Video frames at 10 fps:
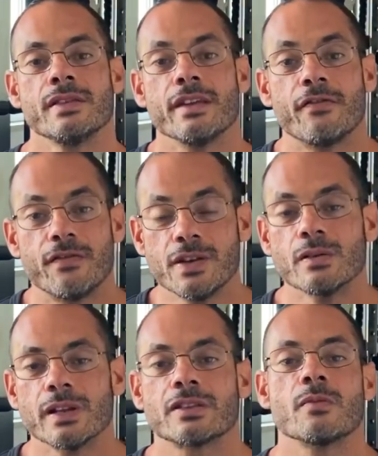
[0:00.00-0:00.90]
They
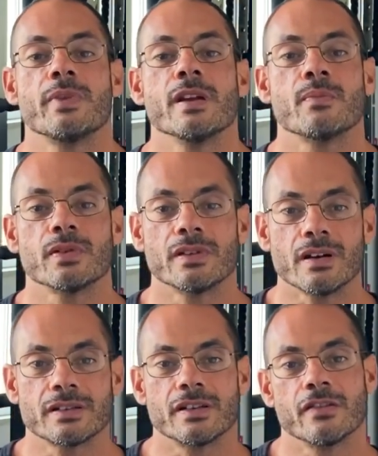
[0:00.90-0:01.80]
feel like they're being
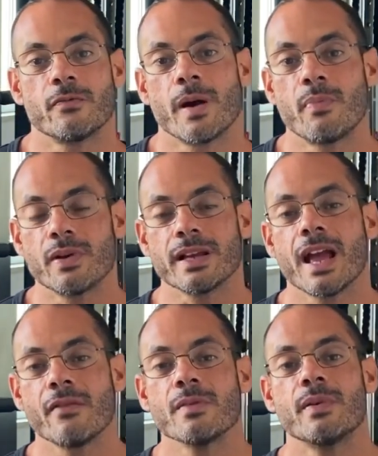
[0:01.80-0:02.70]
productive by putting
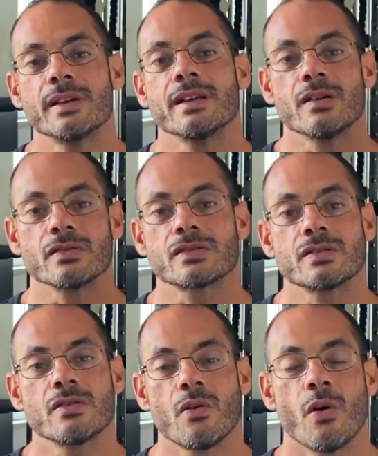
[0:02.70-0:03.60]
everybody
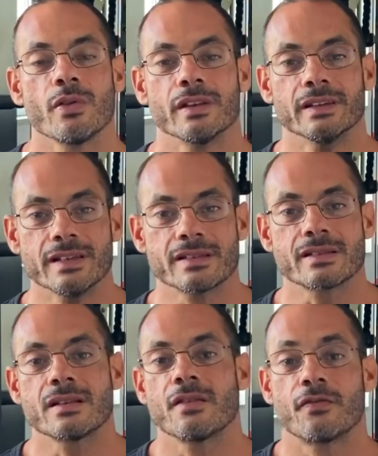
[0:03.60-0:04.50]
else on the
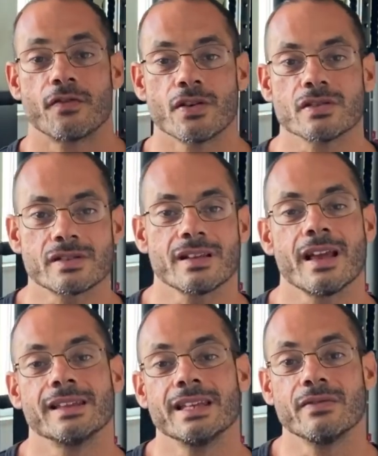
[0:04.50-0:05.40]
list first
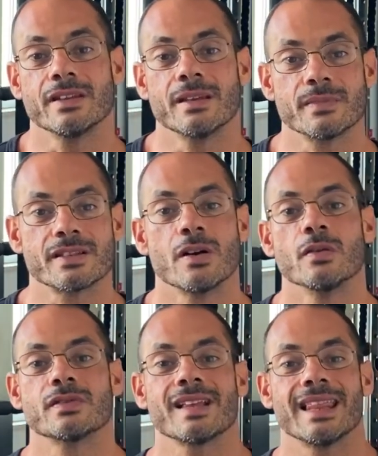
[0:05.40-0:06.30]
and leaving
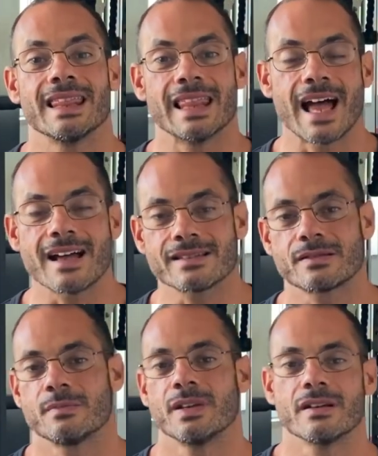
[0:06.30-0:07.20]
themselves
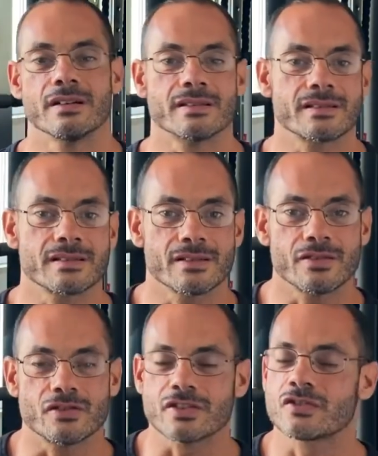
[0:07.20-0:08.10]
last, because
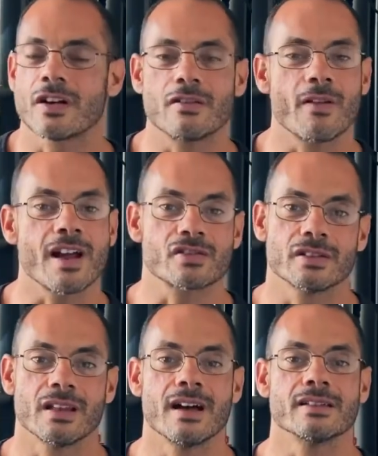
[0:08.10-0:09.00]
they're just trying to
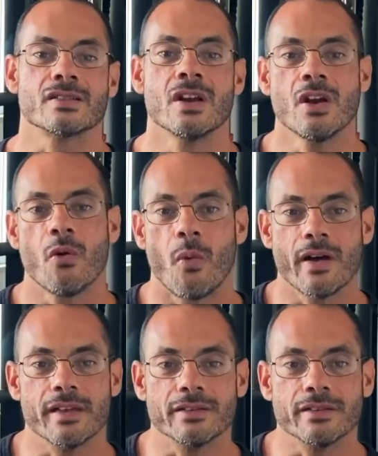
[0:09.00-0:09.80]
rationalize why